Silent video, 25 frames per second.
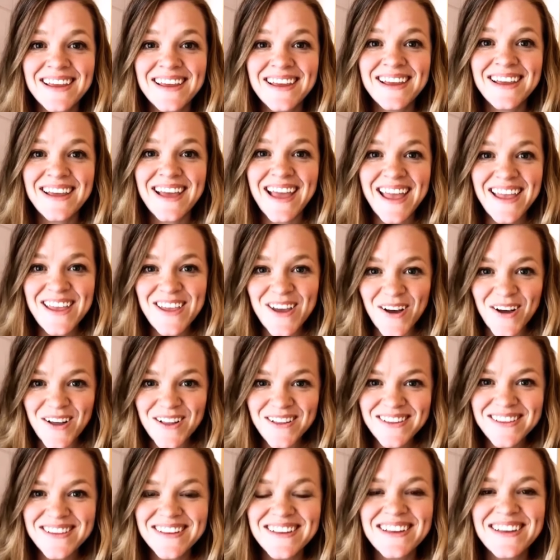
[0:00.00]
Hey y'all,
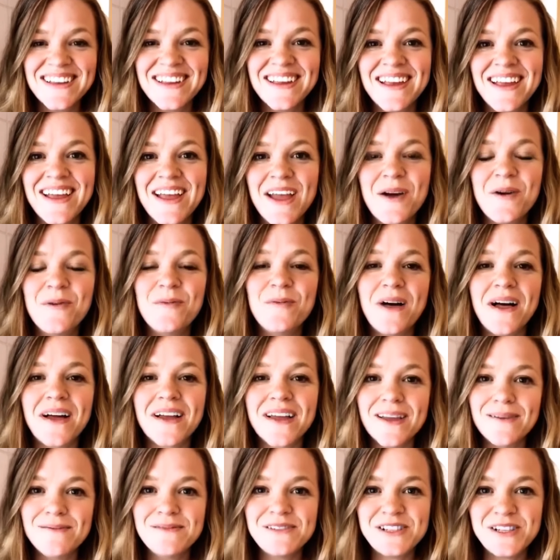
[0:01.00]

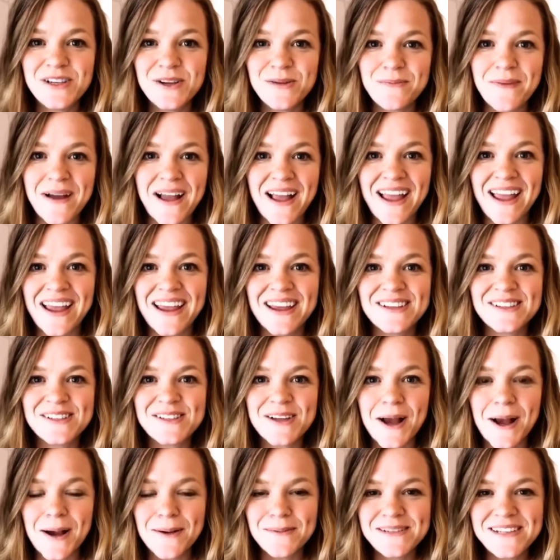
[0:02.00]
welcome to my
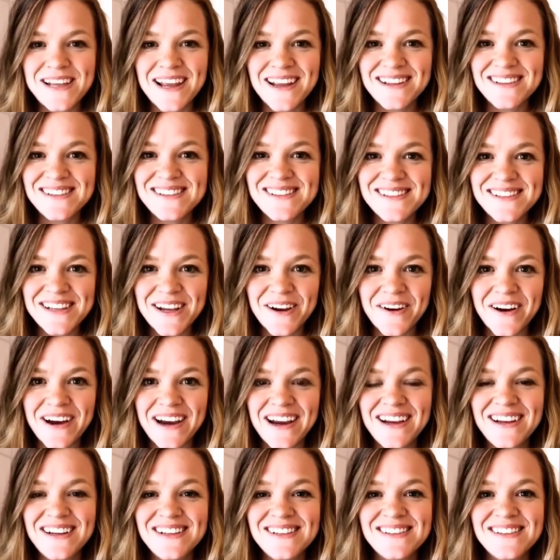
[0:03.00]
top 10
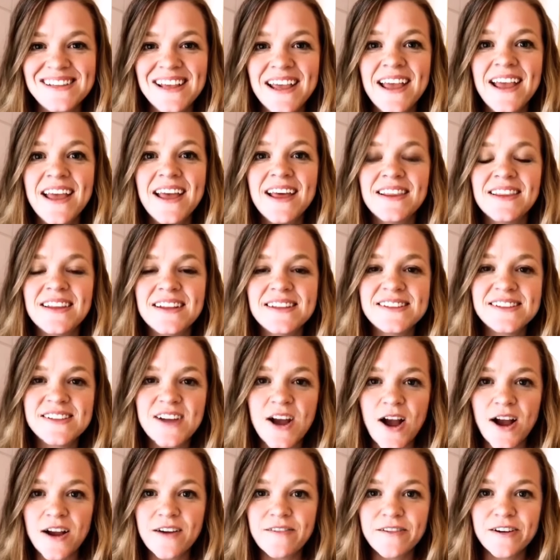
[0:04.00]
series. Let's
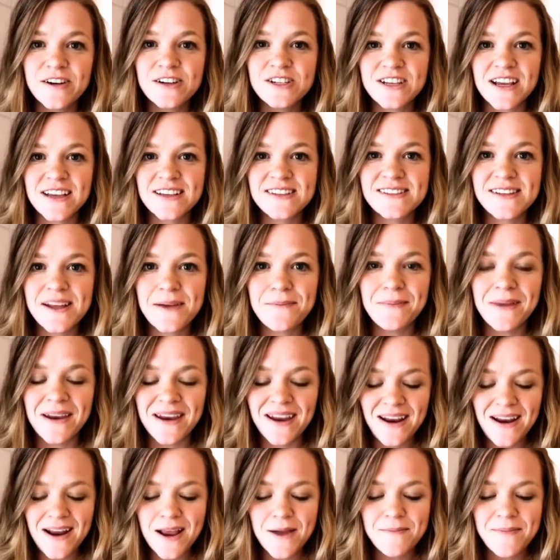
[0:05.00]
talk for just a
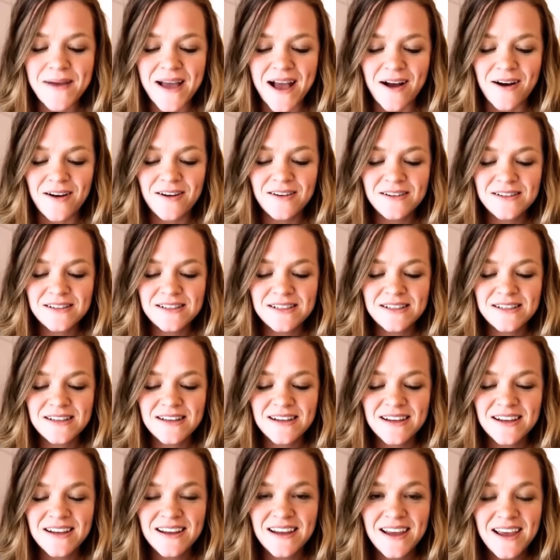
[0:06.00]
minute about
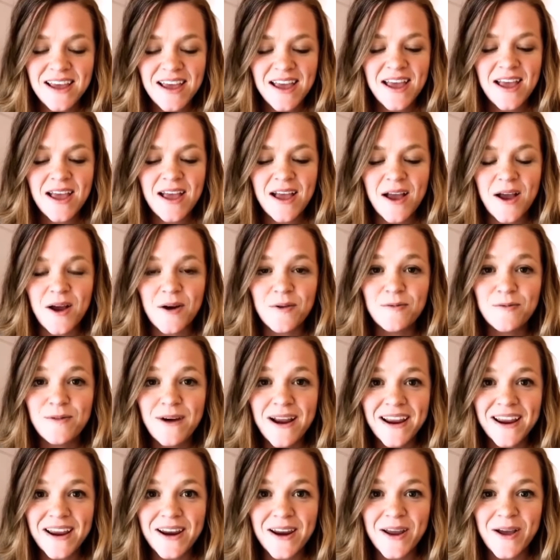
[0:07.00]

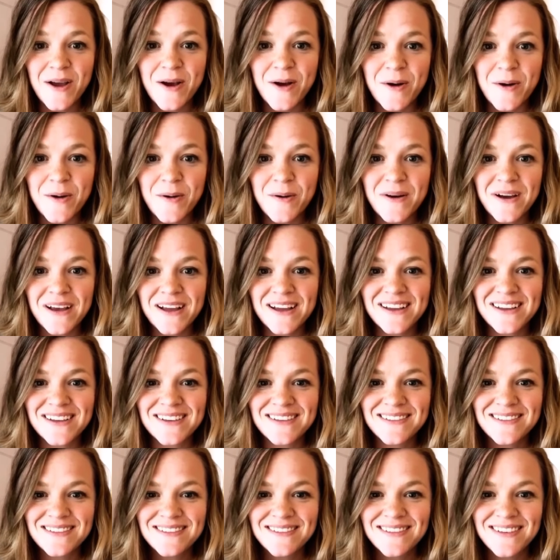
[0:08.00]
oregano
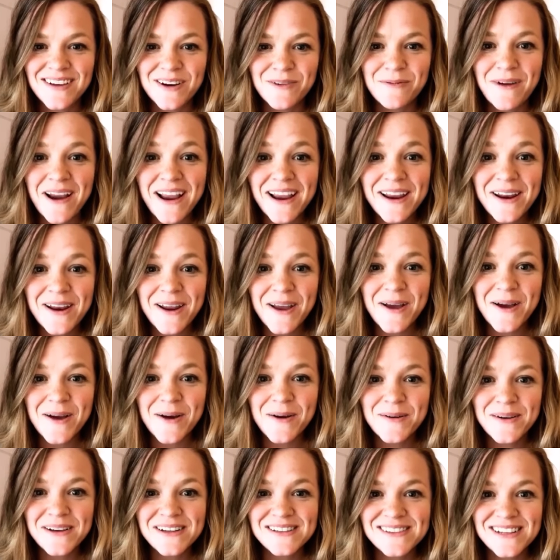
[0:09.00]

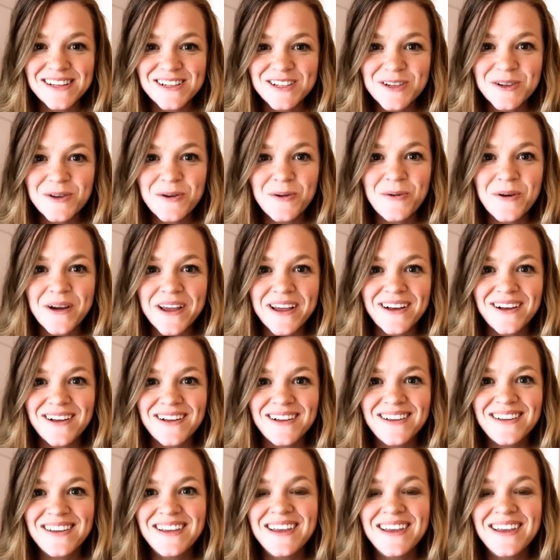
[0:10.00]
essential oil.